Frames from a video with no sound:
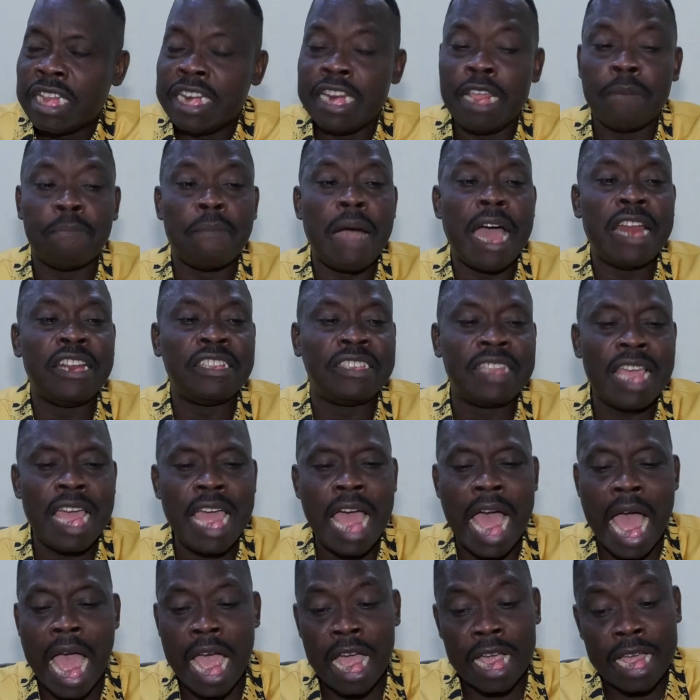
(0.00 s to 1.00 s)
The man
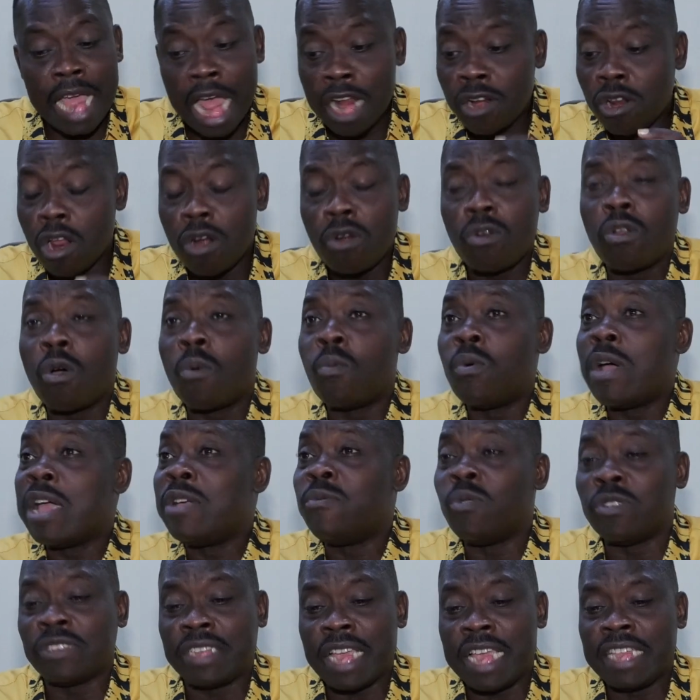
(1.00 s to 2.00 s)
said, I don't know what
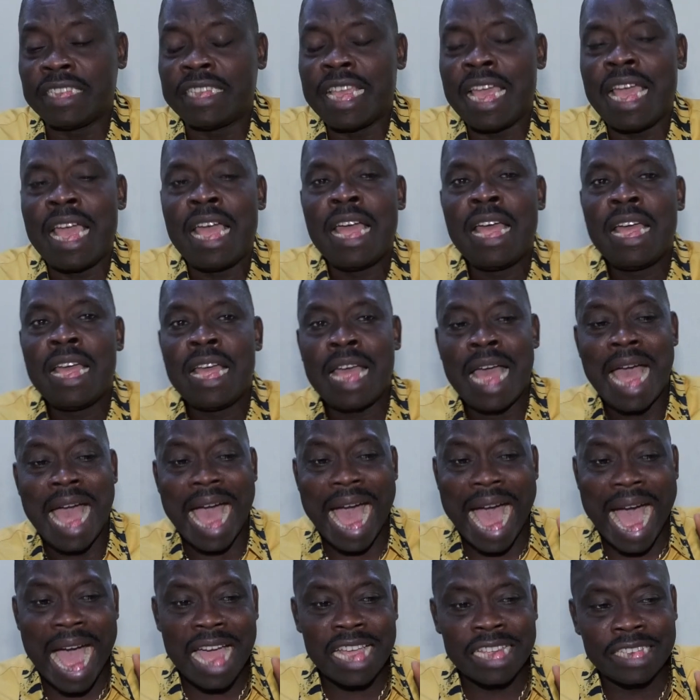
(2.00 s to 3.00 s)
he was saying.
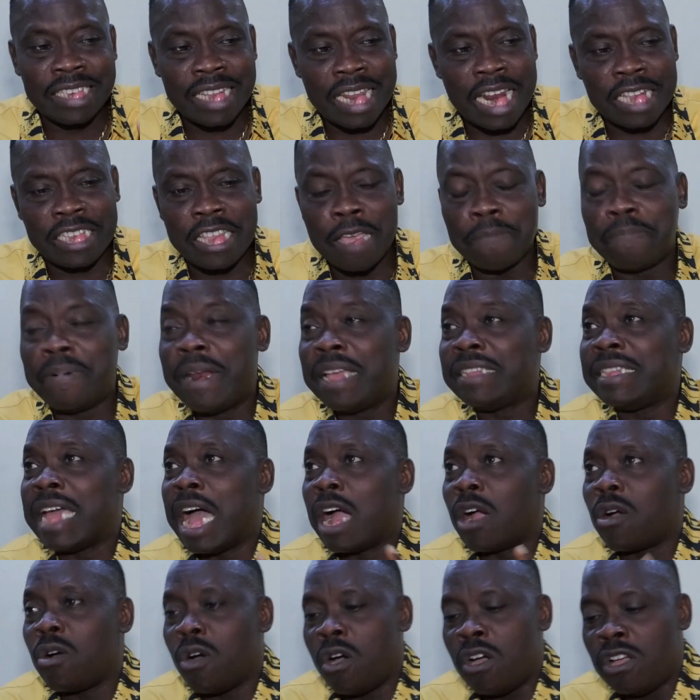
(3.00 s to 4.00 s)
He said, there's a place
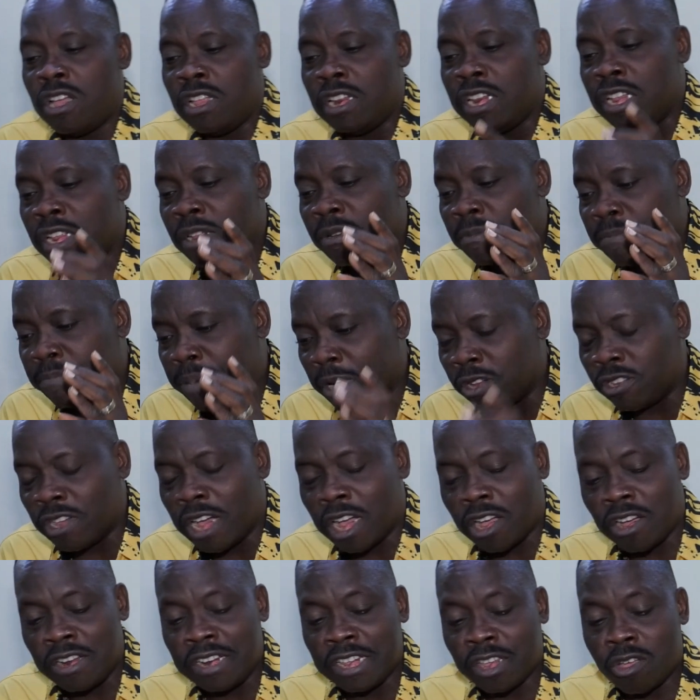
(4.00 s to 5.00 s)
that call in Port
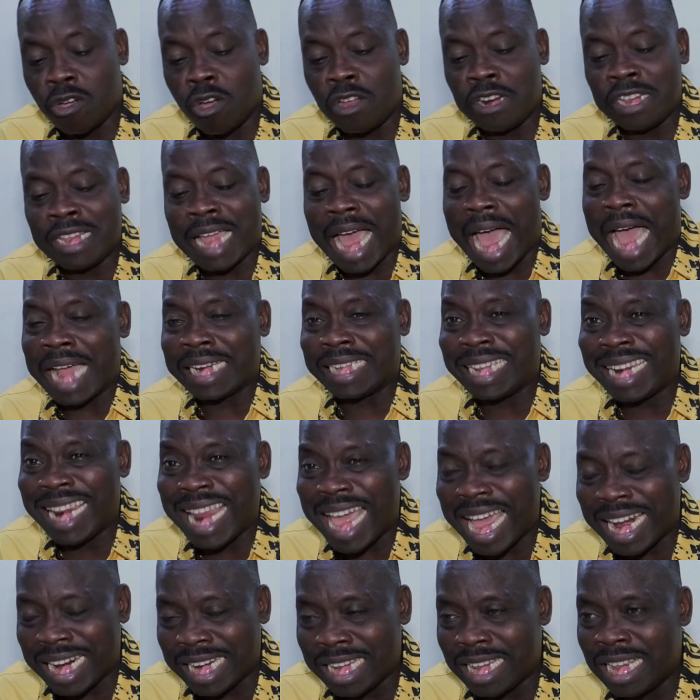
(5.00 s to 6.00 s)
Harcourt, they call it
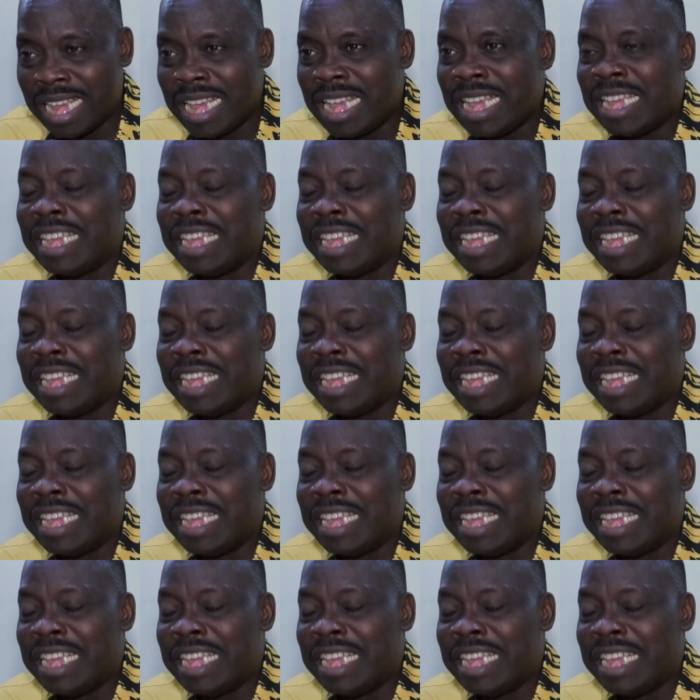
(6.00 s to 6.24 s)
artillery.